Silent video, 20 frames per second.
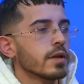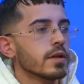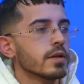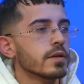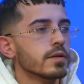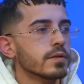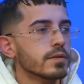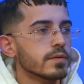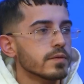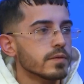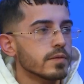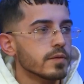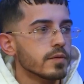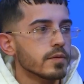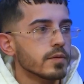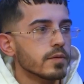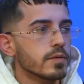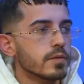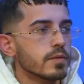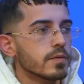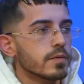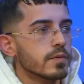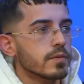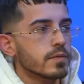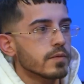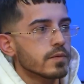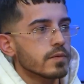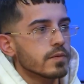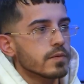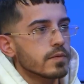I have a
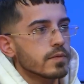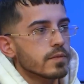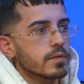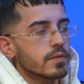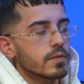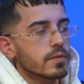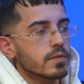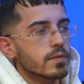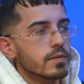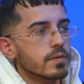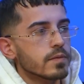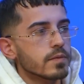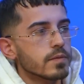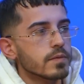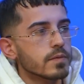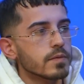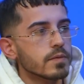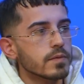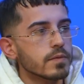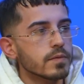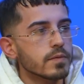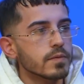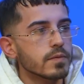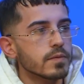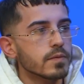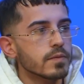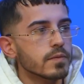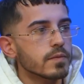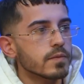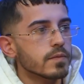single drop in a
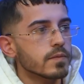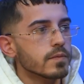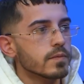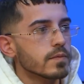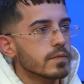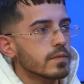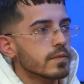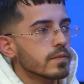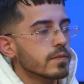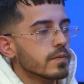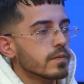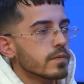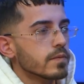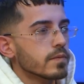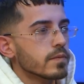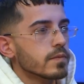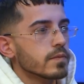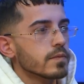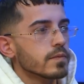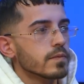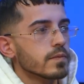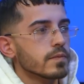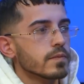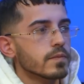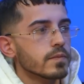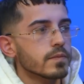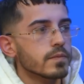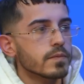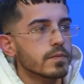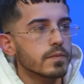couple weeks. I
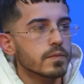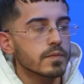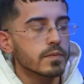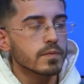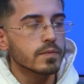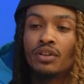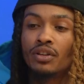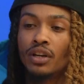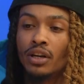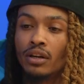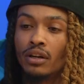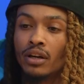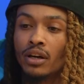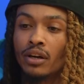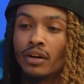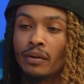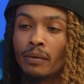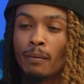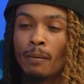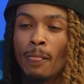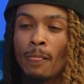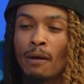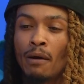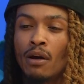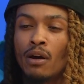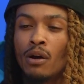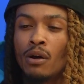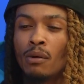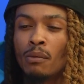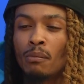don't really have a date yet,
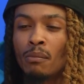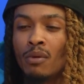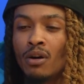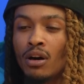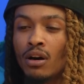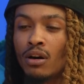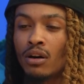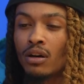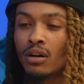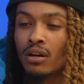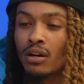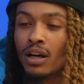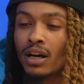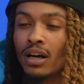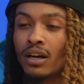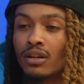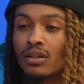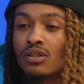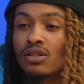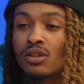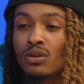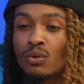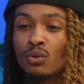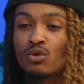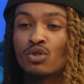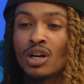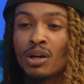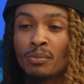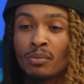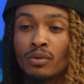but I got a single
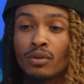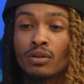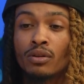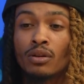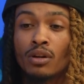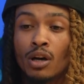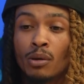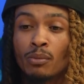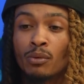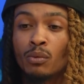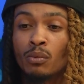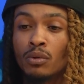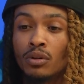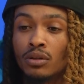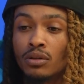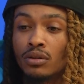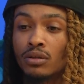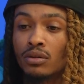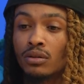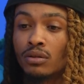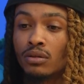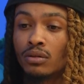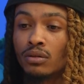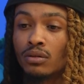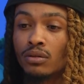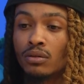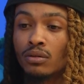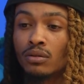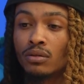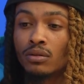drop in a couple weeks
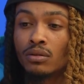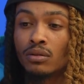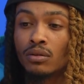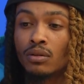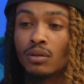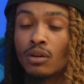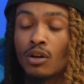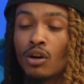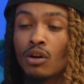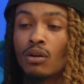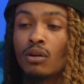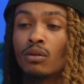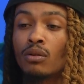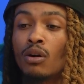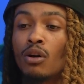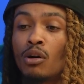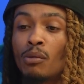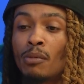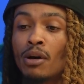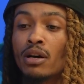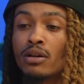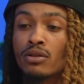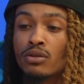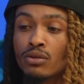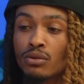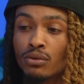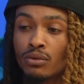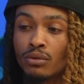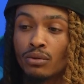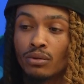called On My
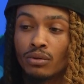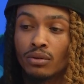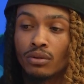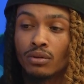Soul.